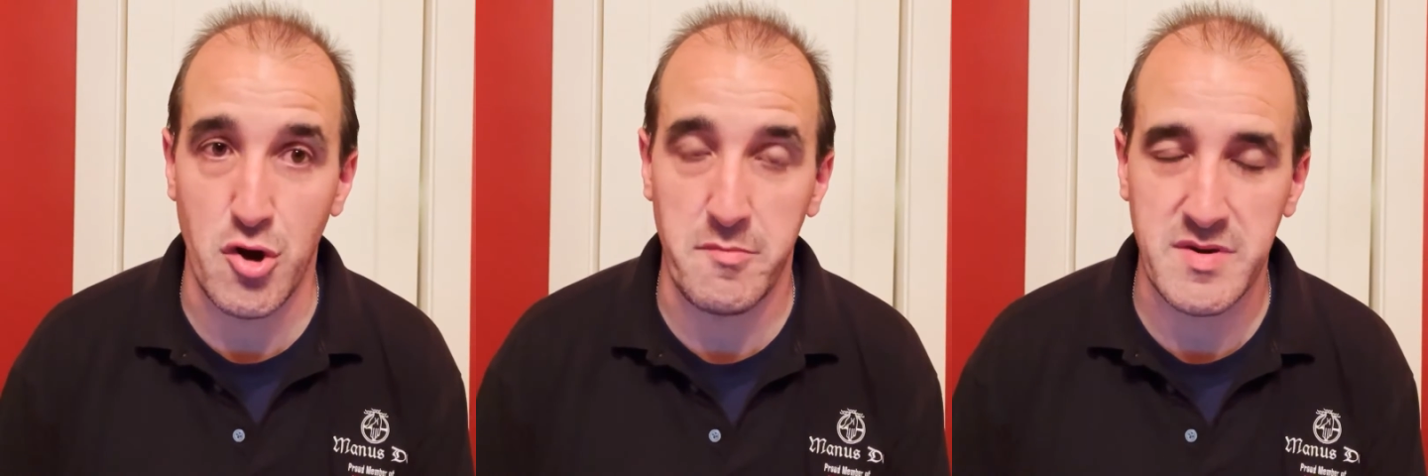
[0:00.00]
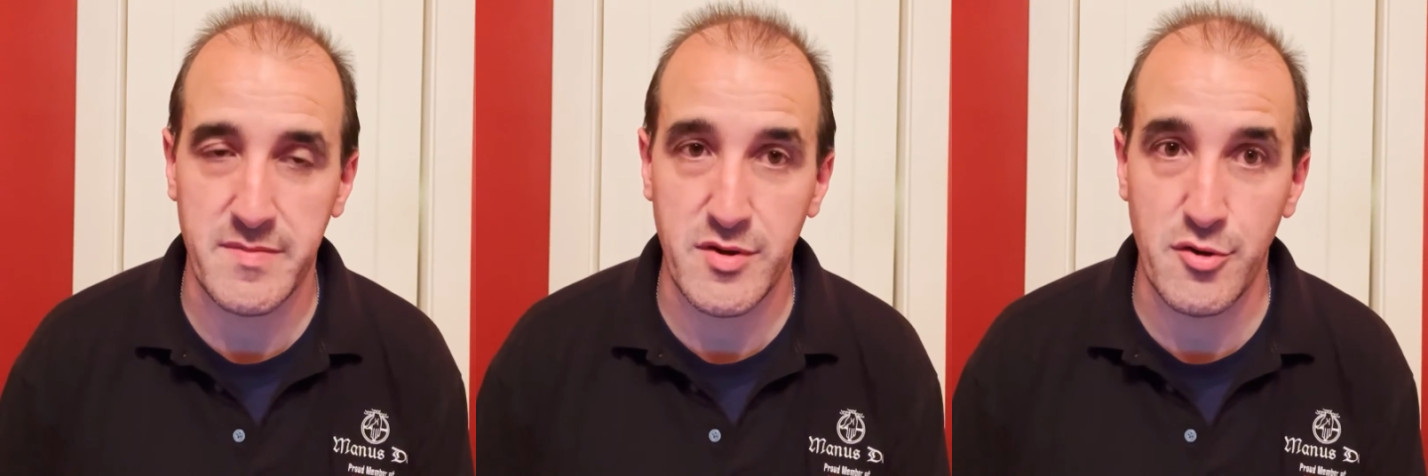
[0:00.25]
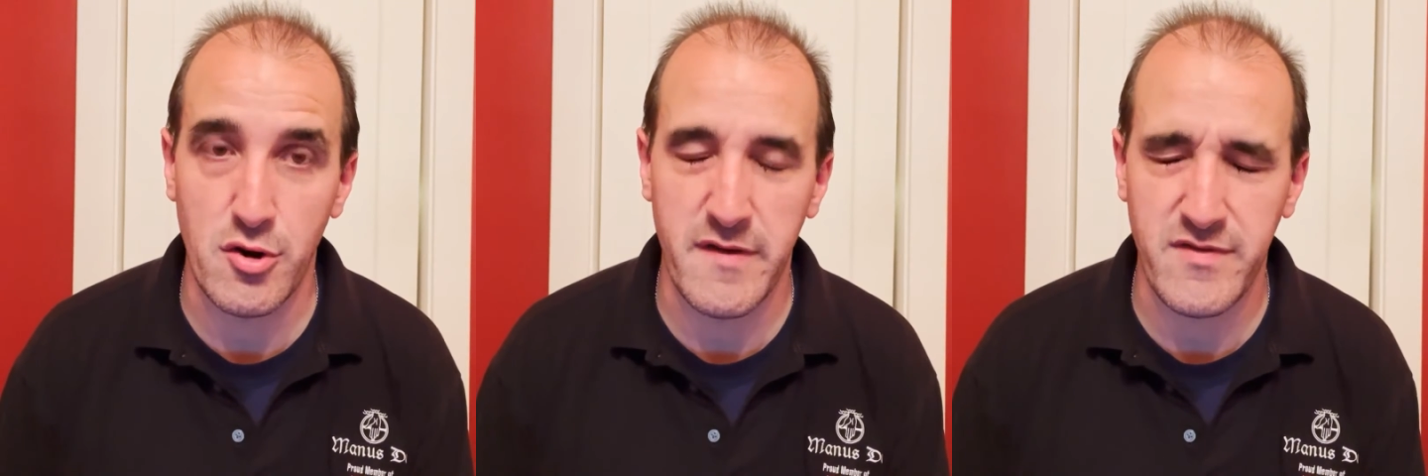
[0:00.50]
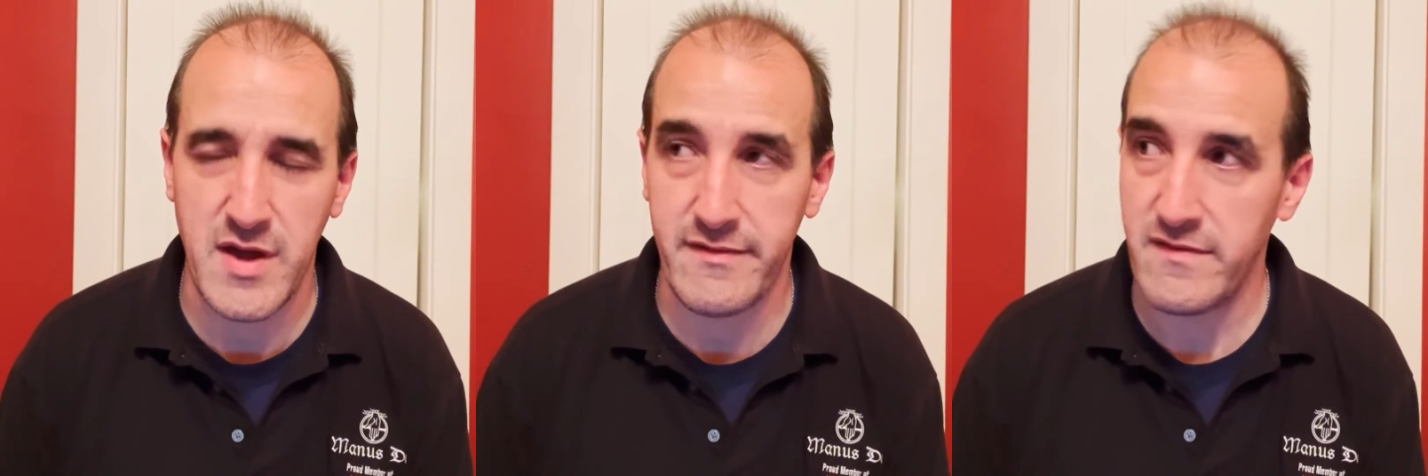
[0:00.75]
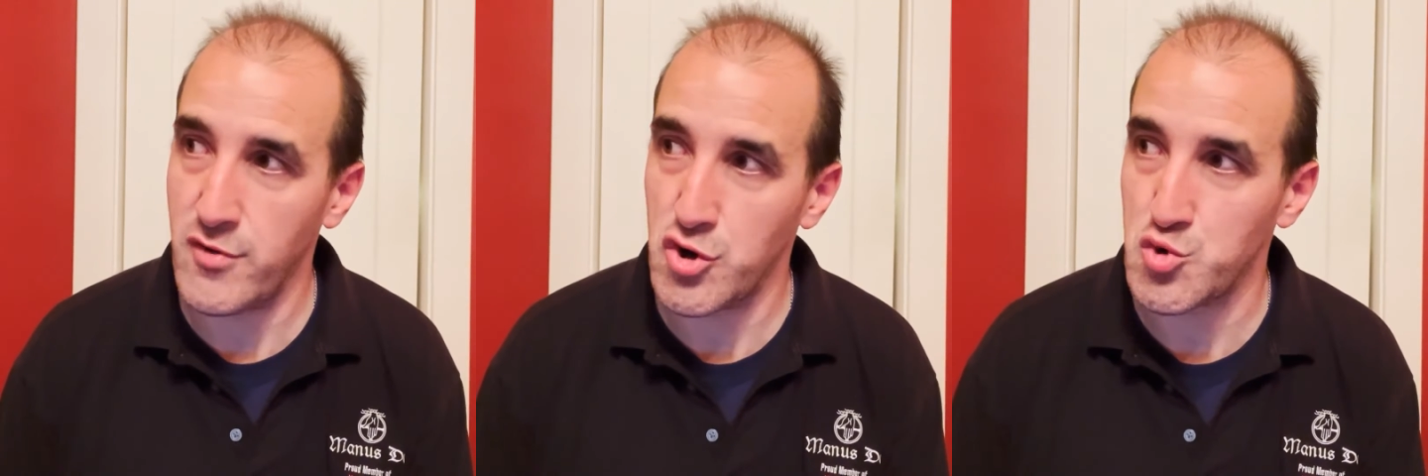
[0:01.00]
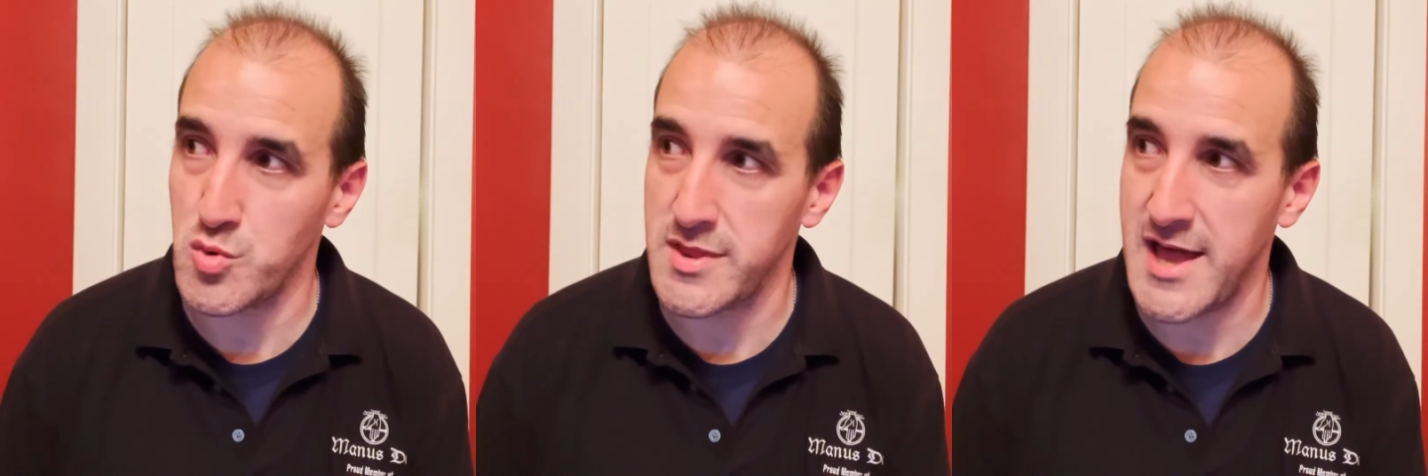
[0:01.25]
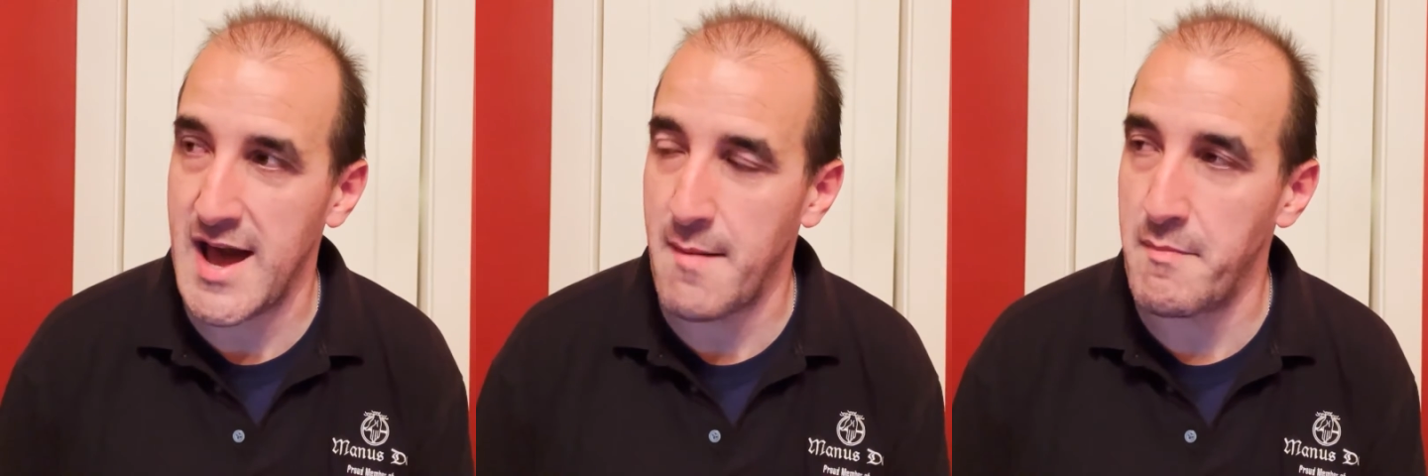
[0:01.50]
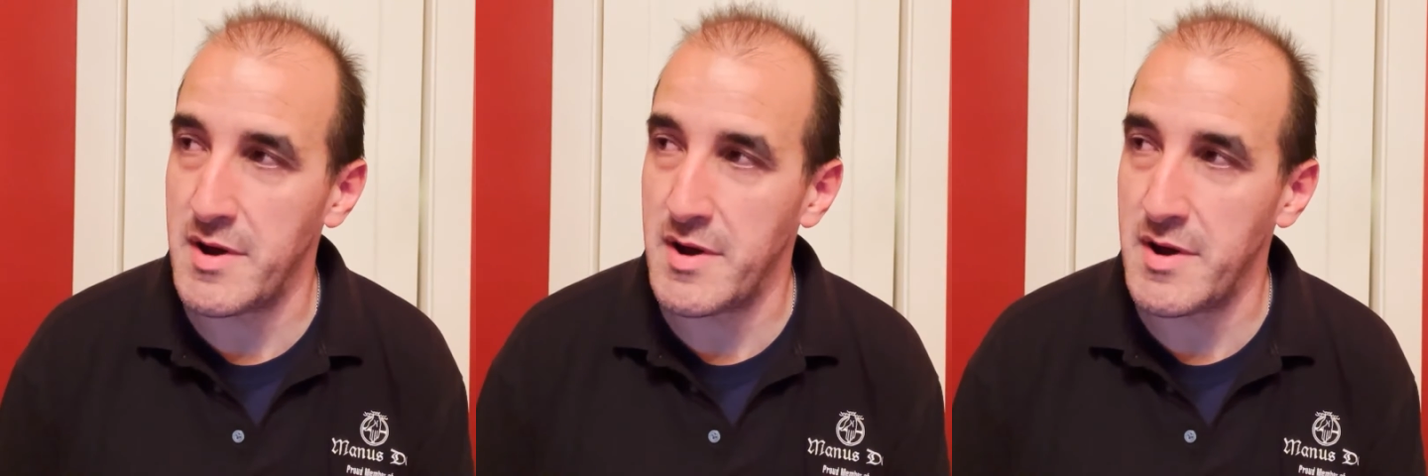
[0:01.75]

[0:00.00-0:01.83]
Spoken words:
home computer if you have a virtual lab,